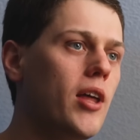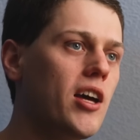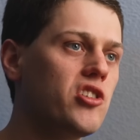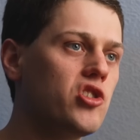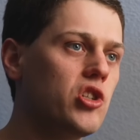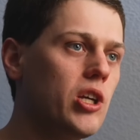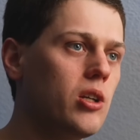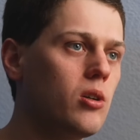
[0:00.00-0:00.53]
that
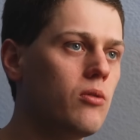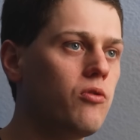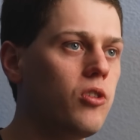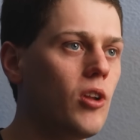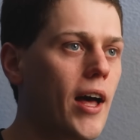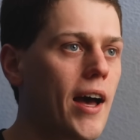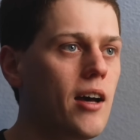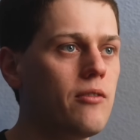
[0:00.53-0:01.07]
standard
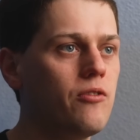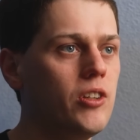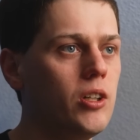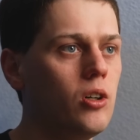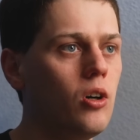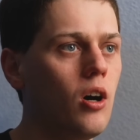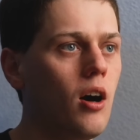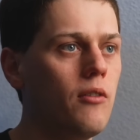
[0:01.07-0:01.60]
flat
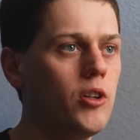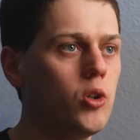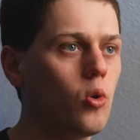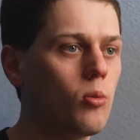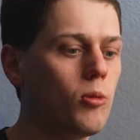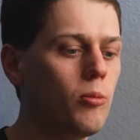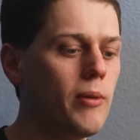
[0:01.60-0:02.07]
feel of a normal